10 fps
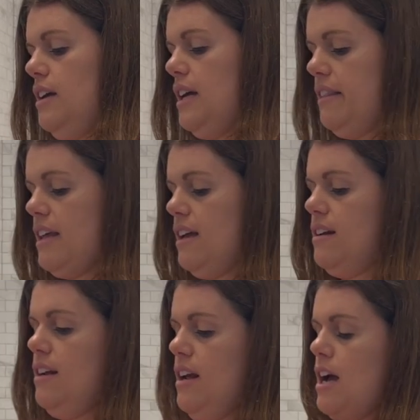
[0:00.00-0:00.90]
And
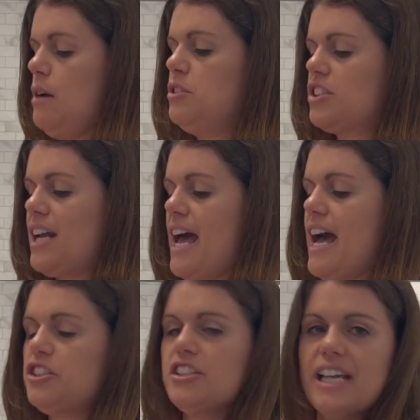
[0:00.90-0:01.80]
then I'm just going to
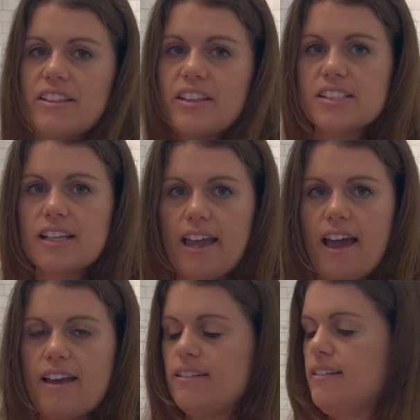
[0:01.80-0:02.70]
agitate this
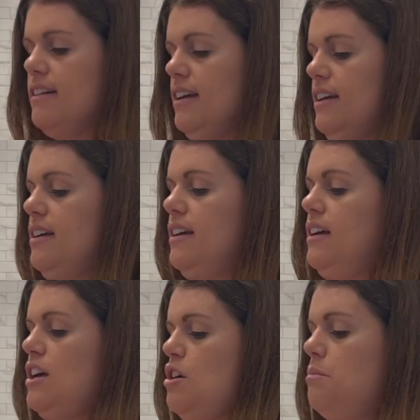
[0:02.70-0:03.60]
again,
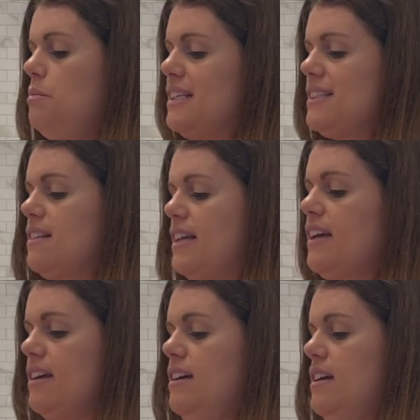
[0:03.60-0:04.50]

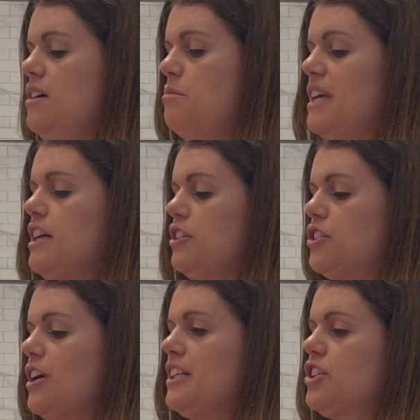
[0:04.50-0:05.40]
basically making
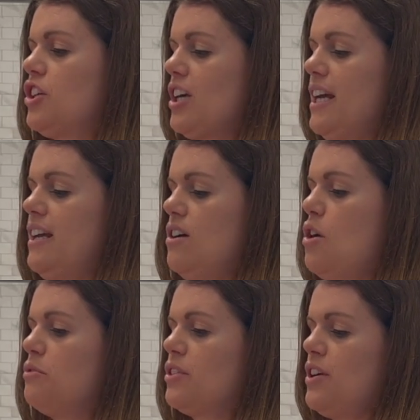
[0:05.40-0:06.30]
sure I turn it
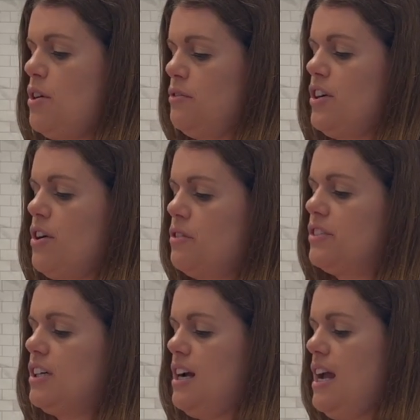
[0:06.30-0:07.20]
over and over and
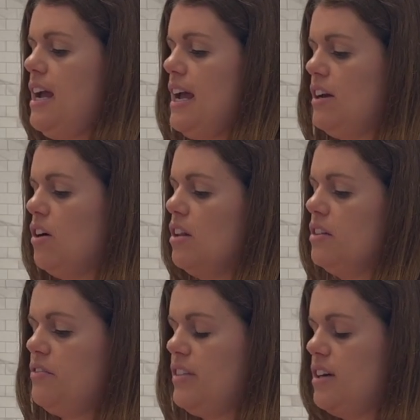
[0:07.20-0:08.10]
over, and all
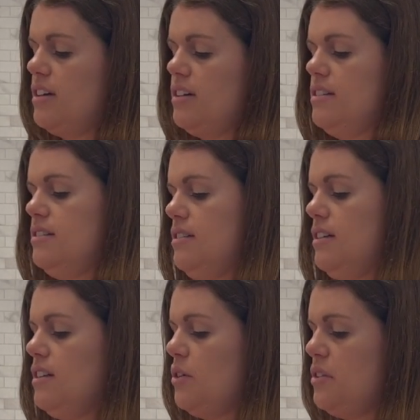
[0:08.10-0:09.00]
of the
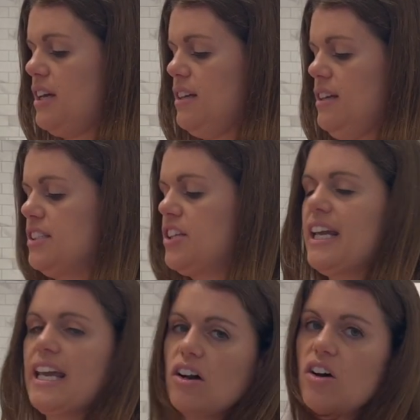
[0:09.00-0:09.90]
clothing is going
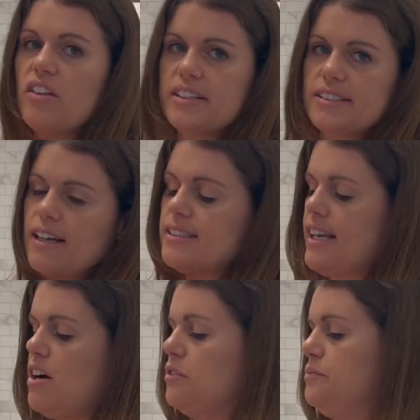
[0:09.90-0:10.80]
to get all the suds
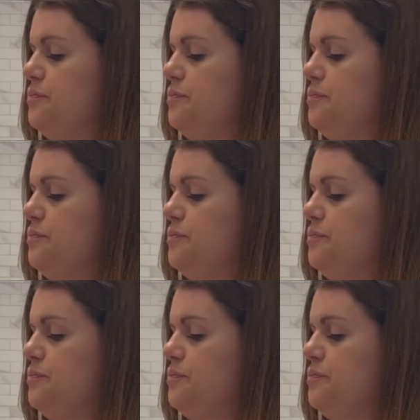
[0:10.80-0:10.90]
out.